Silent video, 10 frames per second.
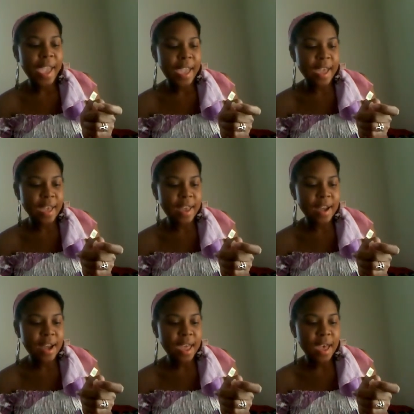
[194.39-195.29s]

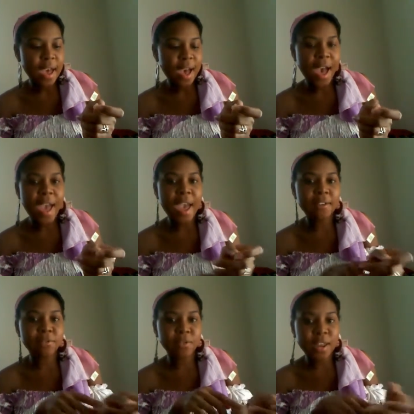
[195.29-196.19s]
and I
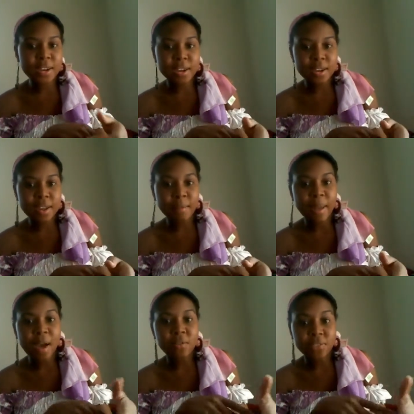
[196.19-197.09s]
have written
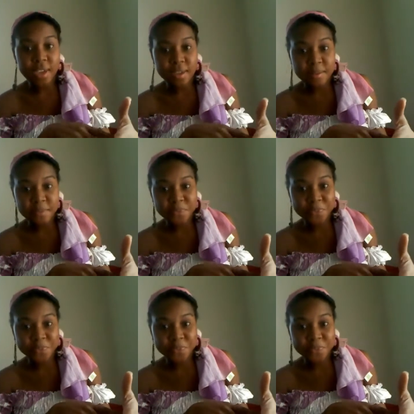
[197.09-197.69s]
about them